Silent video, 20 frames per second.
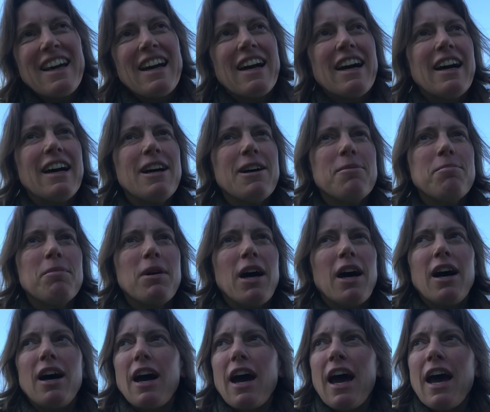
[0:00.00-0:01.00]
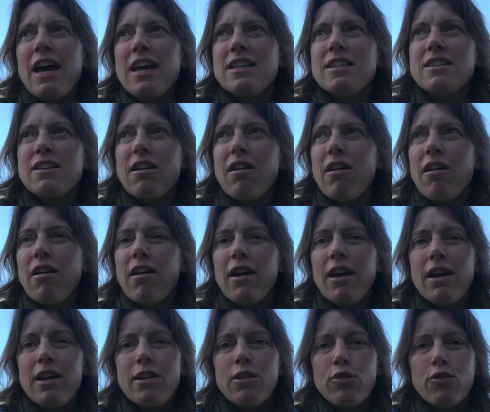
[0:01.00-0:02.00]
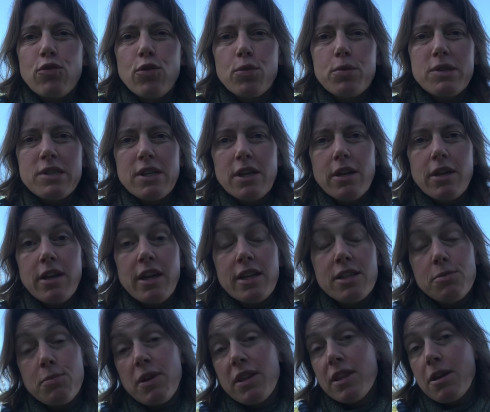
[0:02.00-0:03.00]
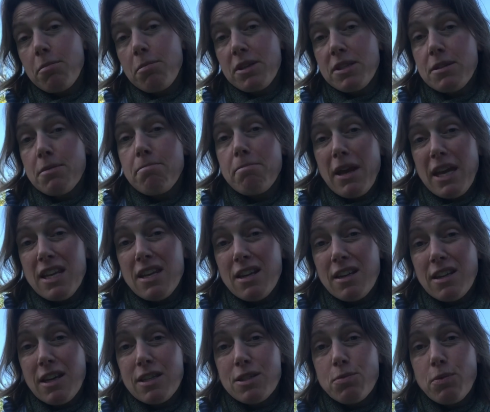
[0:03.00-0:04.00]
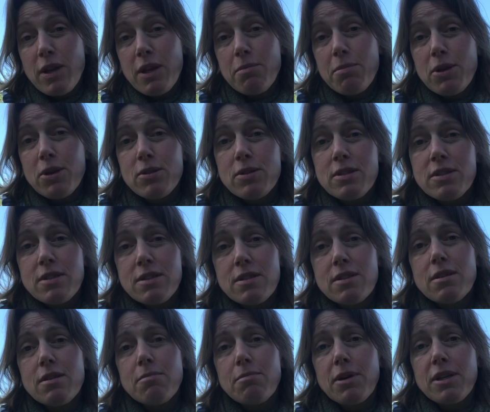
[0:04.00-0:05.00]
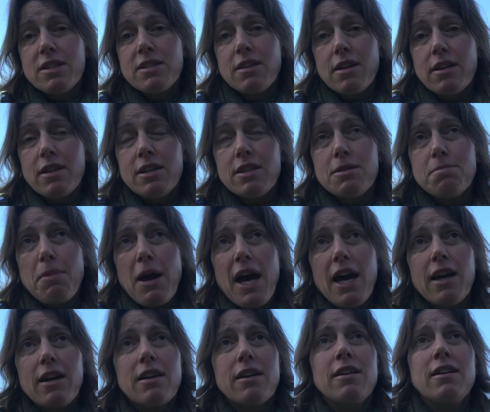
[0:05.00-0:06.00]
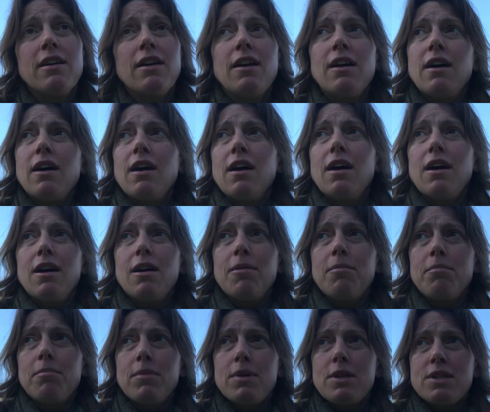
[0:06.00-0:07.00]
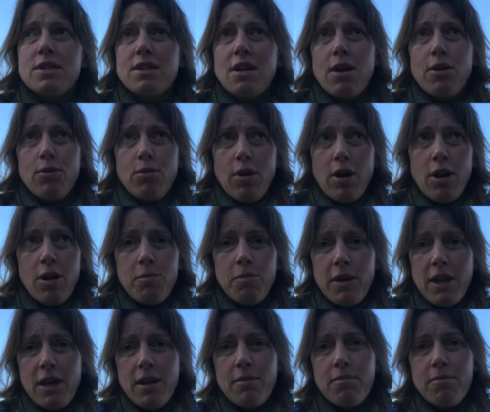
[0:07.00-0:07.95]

and I look forward to seeing you next week. There'll be some baking next week because my son is back, so I'll be